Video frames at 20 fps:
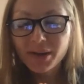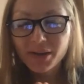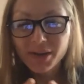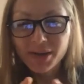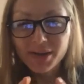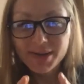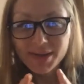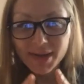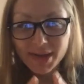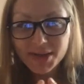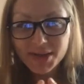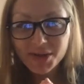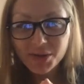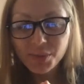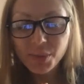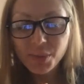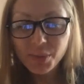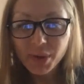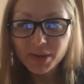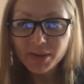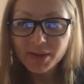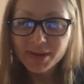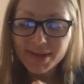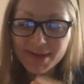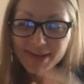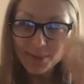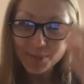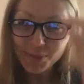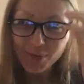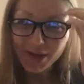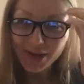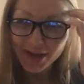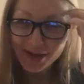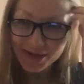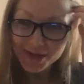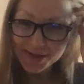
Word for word: It's extremely multidisciplinary.